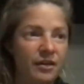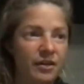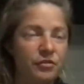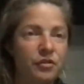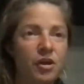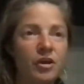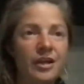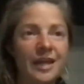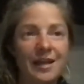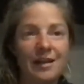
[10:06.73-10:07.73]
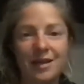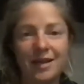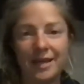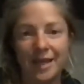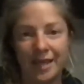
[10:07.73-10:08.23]
You're not going to get a lot
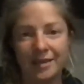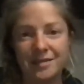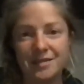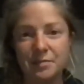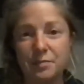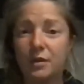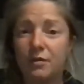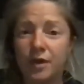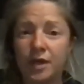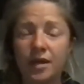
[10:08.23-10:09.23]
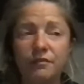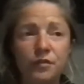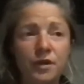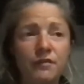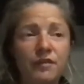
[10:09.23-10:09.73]
of gains in Bitcoin. If
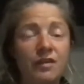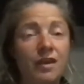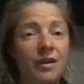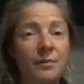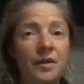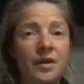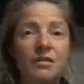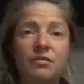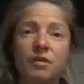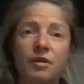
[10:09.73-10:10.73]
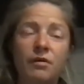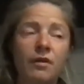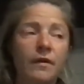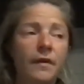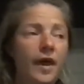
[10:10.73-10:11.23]
you have a lot of money to throw
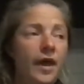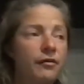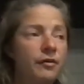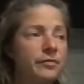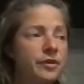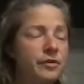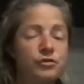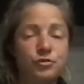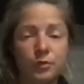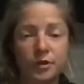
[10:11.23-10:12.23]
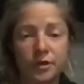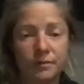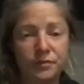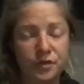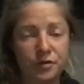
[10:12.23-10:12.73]
at crypto, sure,
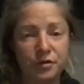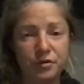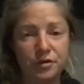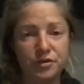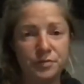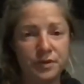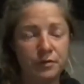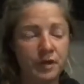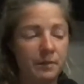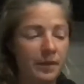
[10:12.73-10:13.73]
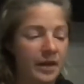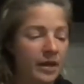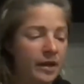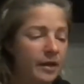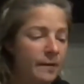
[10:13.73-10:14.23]
you know, you can do Bitcoin, but
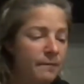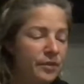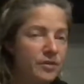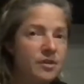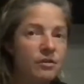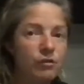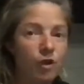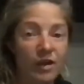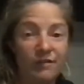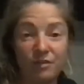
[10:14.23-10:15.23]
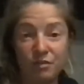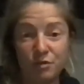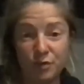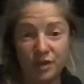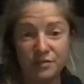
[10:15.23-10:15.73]
there's a lot of other
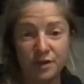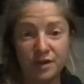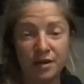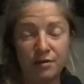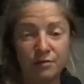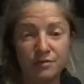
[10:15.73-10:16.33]
coins right now.